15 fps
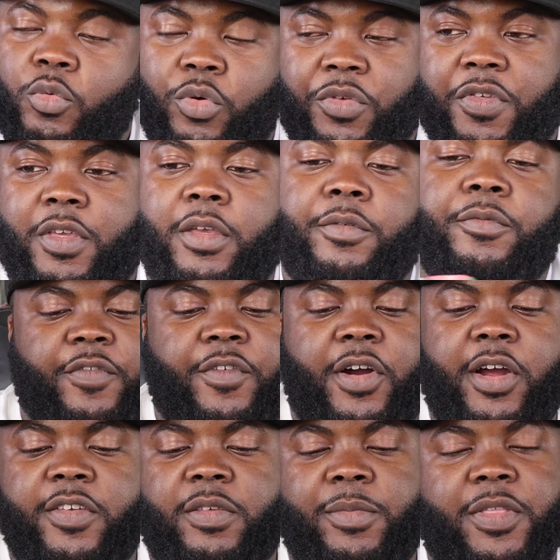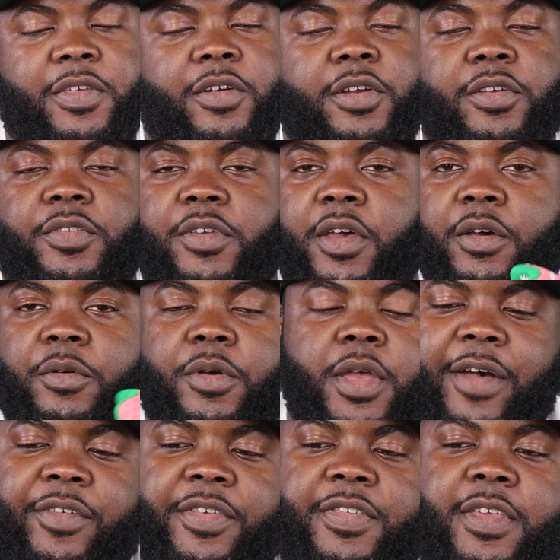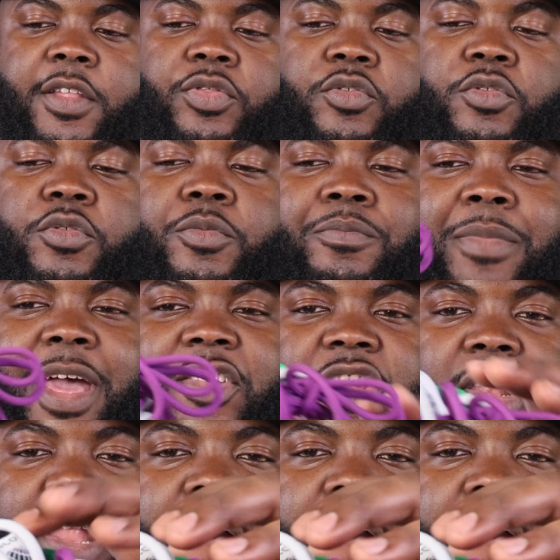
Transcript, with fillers: We'll see. As far as the materials go, have a see-through mesh